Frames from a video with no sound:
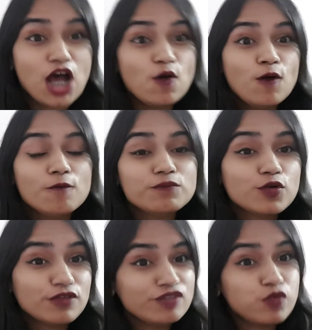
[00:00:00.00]
Now,
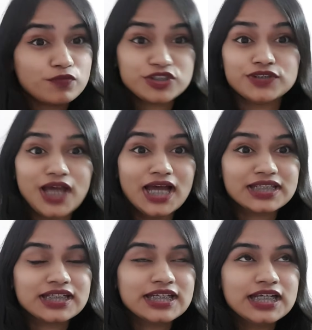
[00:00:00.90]
moving forward to
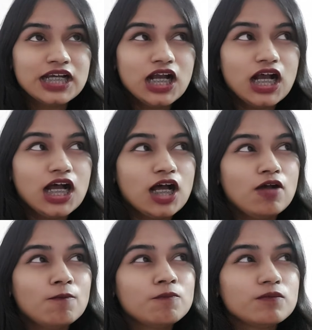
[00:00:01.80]
that,
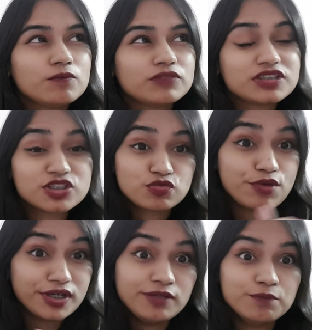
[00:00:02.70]
this is
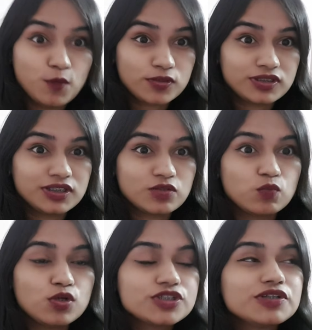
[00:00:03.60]
very important.
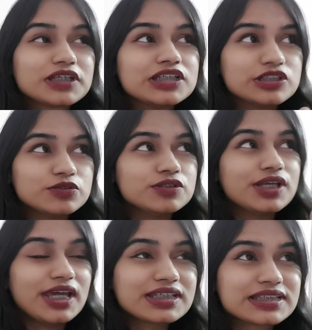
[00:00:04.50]
What you can do
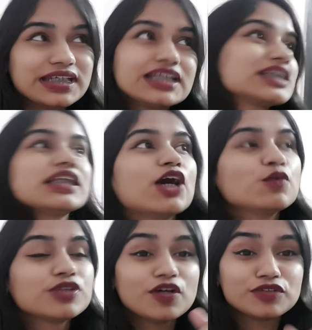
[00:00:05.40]
next is,
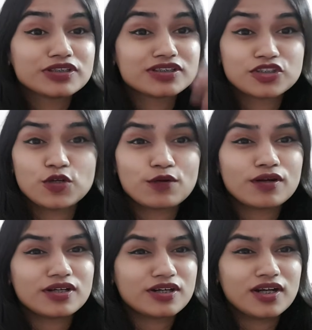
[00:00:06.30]
now this is
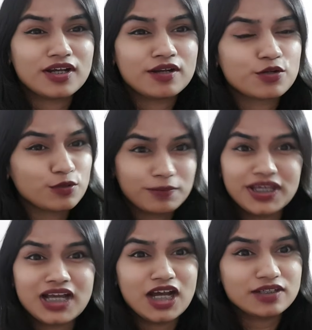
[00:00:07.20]
your role
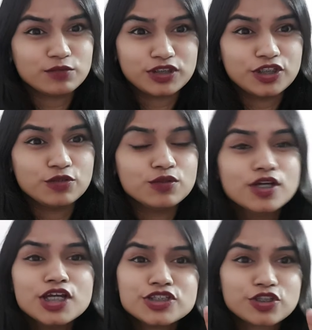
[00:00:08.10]
play card with you,
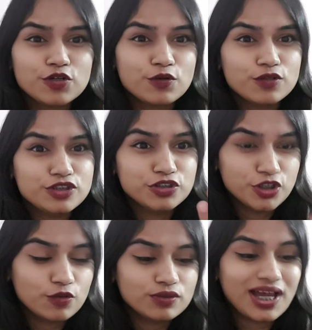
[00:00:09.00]
so you
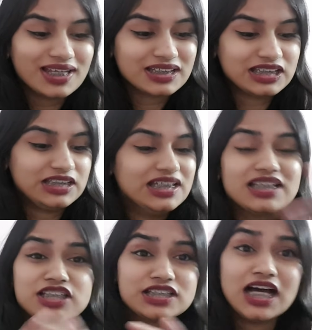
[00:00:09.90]
know that
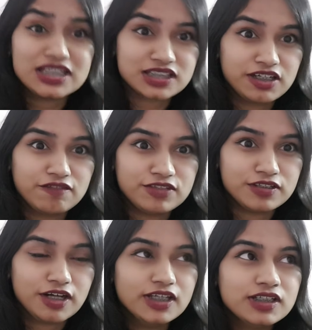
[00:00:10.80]
there's a task given,
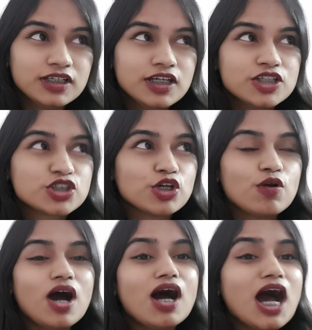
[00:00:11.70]
right?
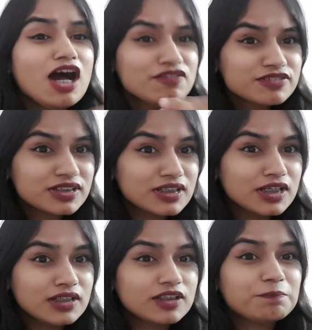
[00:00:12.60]
So
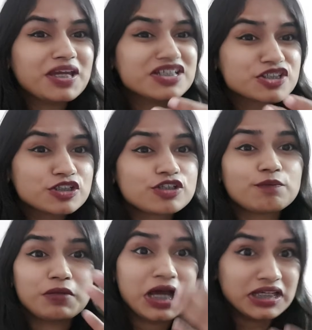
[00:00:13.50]
after the patient
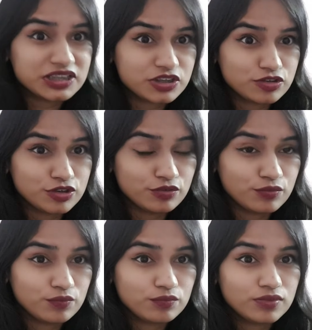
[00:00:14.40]
replies to
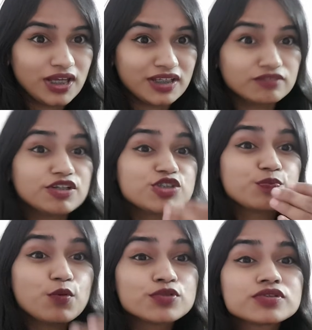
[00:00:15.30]
you, like
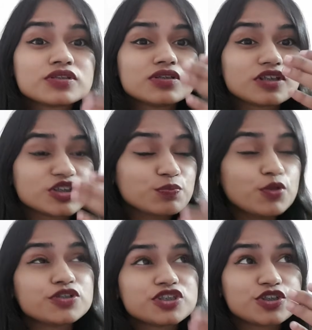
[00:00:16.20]

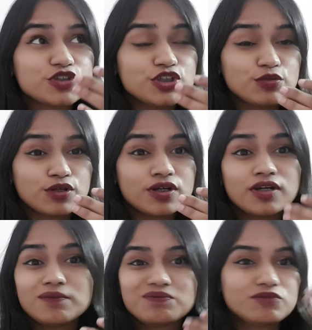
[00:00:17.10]
responds to
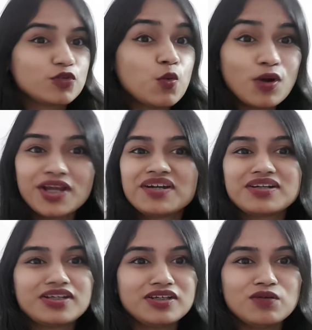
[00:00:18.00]
your
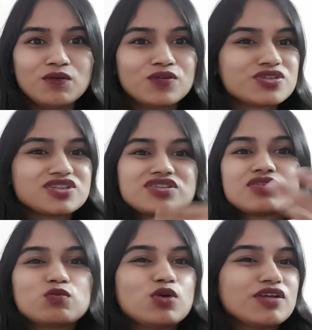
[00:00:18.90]
query, or
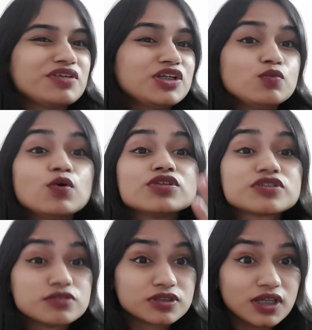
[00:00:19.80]
just whatever he wants
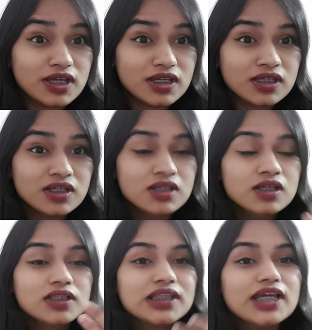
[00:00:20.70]
to say,
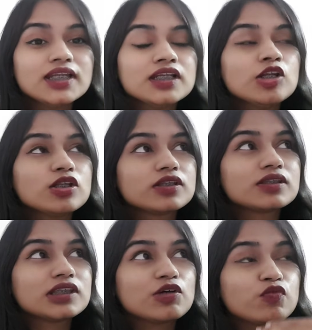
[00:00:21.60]
then
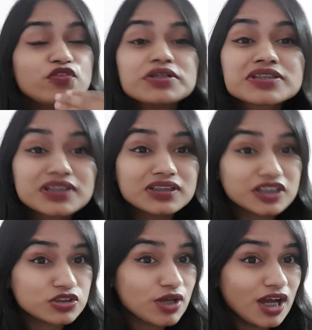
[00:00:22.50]
the first thing
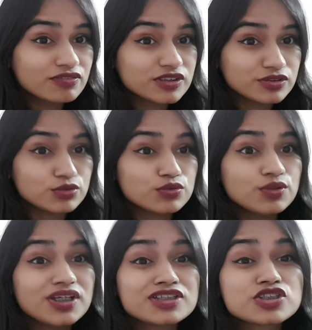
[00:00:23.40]
that you have to
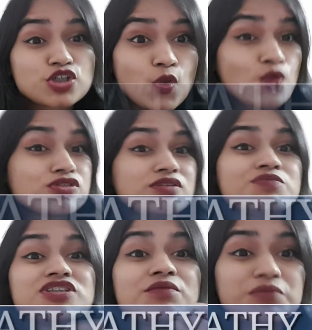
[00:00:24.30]
do is show some
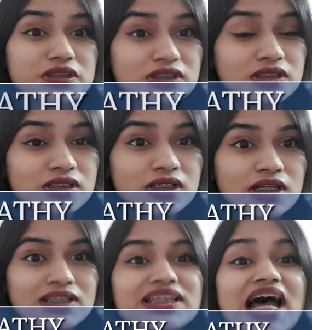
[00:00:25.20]
sympathy,
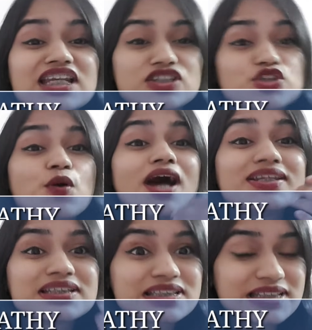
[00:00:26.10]
that you
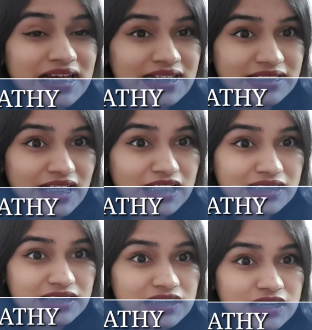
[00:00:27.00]
understand that.
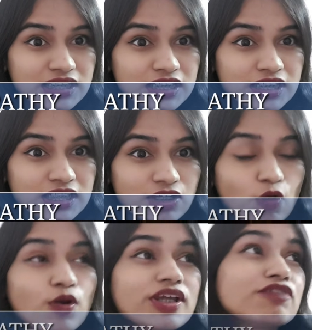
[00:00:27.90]

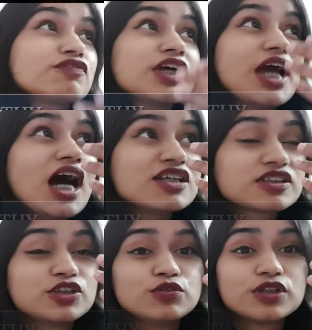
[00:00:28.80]
Or if they
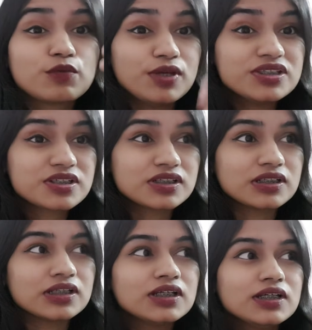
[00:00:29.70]
ask you the
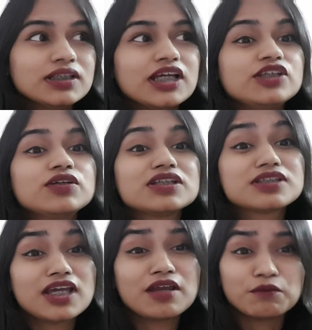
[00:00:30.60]
question, then you can
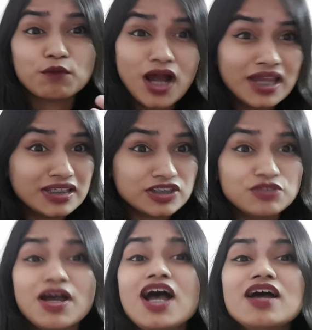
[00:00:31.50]
say, right,
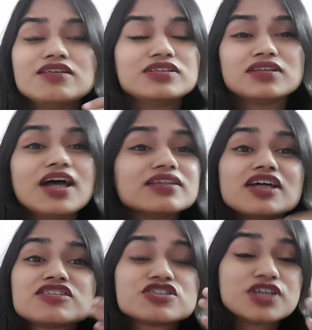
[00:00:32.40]
you had
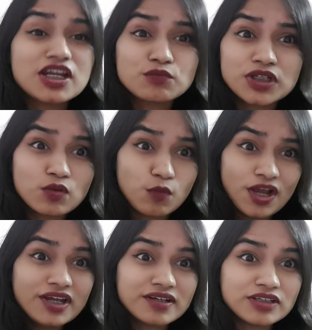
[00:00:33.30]
that's a genuine
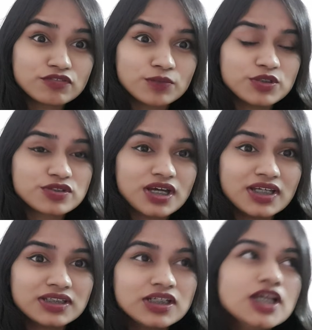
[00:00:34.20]
query from your
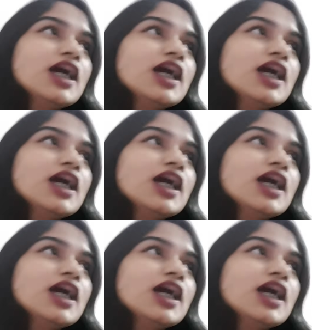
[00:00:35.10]
side.